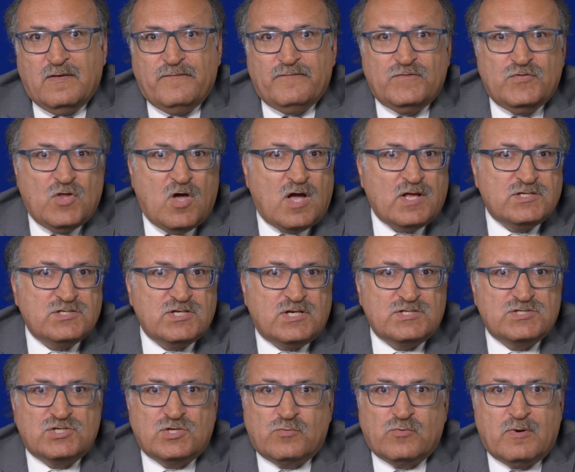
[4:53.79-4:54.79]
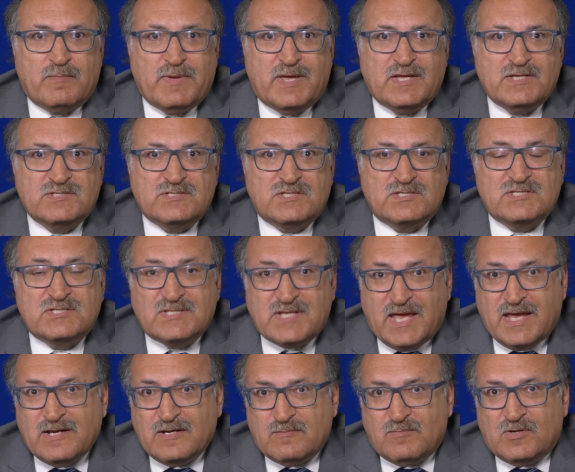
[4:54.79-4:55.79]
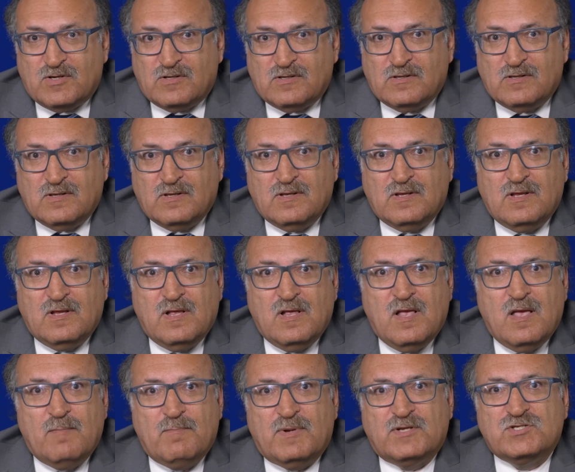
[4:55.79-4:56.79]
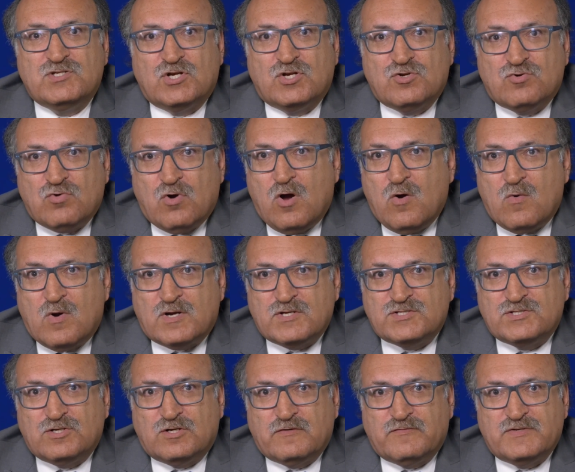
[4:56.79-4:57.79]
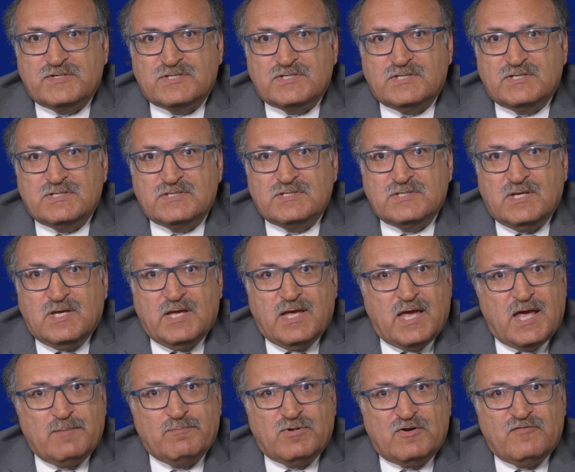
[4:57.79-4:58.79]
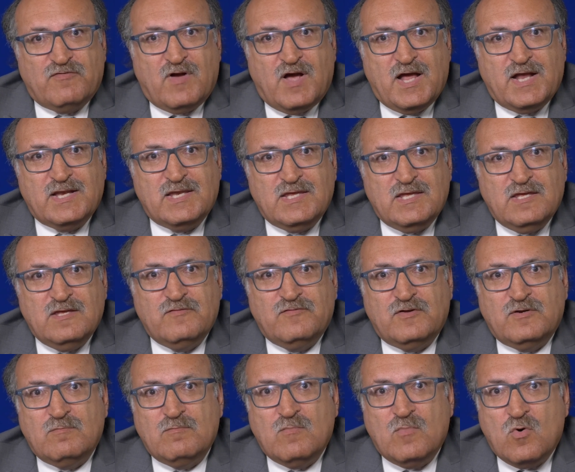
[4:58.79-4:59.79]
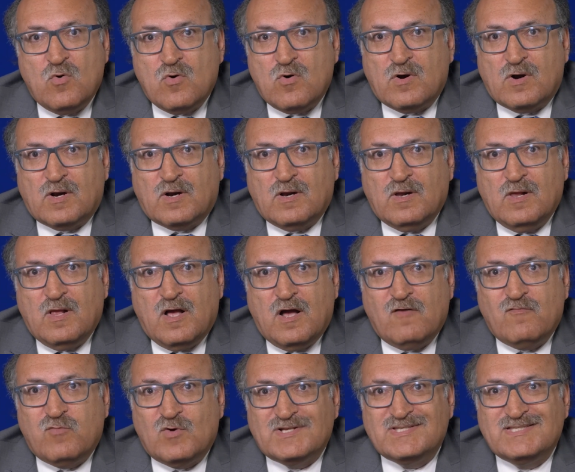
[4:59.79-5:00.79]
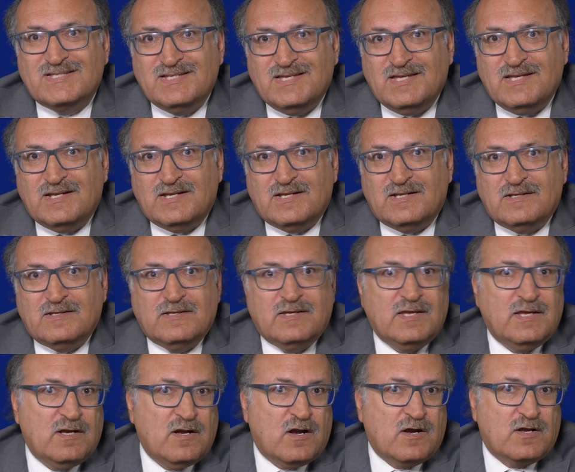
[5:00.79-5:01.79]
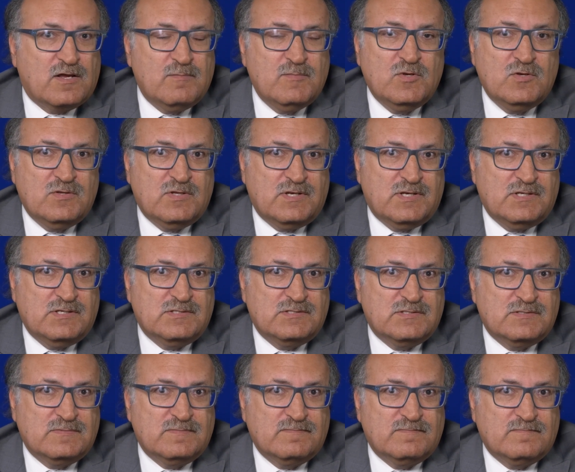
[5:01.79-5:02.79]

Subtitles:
not just to remain sustainable, but to grow our services and provide even more of what's needed in our communities.